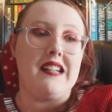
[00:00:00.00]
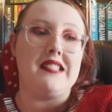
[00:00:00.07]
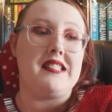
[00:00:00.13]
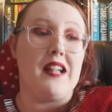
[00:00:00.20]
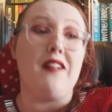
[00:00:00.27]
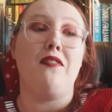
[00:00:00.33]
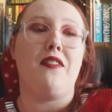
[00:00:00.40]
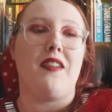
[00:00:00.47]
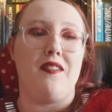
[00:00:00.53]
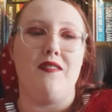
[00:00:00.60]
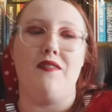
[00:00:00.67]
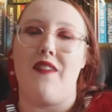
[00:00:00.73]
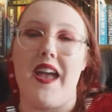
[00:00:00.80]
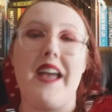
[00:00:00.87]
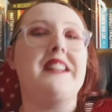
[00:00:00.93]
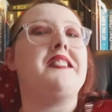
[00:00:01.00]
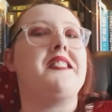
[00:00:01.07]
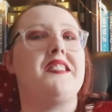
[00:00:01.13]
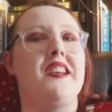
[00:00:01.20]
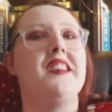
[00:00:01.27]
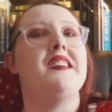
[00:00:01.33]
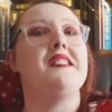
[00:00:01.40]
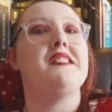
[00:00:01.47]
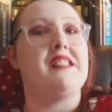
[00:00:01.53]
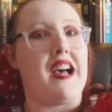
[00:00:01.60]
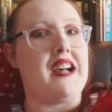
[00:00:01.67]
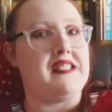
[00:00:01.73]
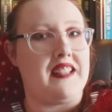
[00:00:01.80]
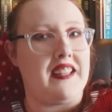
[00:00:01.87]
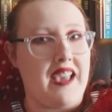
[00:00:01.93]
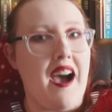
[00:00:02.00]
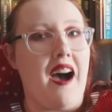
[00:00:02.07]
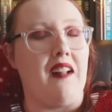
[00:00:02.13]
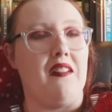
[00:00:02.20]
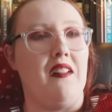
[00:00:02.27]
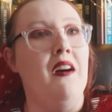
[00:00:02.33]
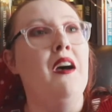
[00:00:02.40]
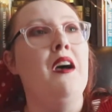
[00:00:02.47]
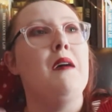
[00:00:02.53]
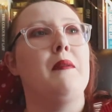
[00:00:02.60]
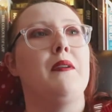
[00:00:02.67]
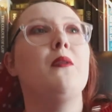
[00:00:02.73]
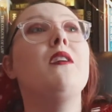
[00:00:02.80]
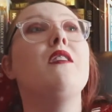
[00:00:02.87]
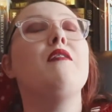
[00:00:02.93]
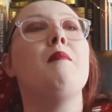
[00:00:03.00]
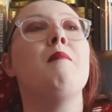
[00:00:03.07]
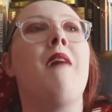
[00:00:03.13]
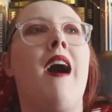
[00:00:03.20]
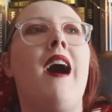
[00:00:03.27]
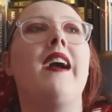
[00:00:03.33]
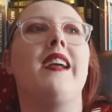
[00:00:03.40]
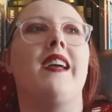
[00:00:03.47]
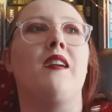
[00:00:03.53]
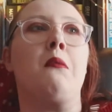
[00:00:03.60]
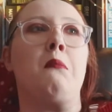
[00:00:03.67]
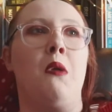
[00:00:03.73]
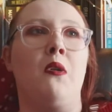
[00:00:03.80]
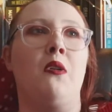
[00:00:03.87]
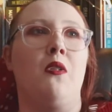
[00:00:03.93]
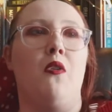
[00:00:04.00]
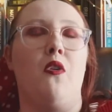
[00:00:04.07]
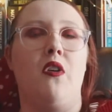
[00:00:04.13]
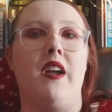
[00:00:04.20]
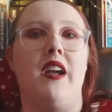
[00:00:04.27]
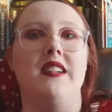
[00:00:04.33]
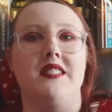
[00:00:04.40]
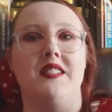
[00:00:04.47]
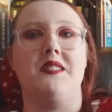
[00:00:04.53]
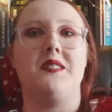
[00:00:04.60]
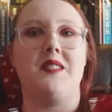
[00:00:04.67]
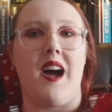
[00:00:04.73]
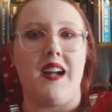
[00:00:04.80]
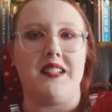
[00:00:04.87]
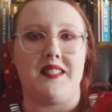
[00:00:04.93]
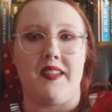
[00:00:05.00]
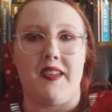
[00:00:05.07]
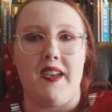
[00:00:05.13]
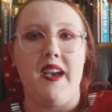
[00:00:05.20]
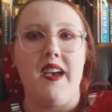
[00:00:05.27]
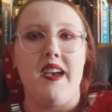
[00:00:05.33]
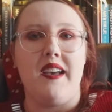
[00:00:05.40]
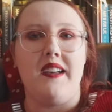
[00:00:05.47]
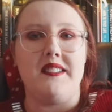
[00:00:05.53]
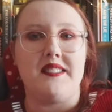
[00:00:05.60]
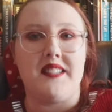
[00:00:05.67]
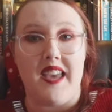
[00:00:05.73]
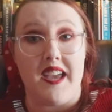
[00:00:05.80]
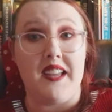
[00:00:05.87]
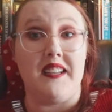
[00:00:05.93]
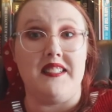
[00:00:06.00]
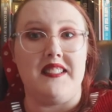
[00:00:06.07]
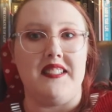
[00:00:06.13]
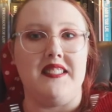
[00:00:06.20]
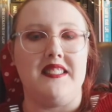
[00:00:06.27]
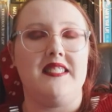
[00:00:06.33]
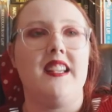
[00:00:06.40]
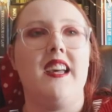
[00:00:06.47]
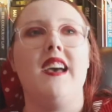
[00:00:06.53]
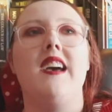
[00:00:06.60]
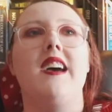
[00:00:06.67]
a self-confessed sassy gal. But not even my inner monologue is as sassy as Kennedy's.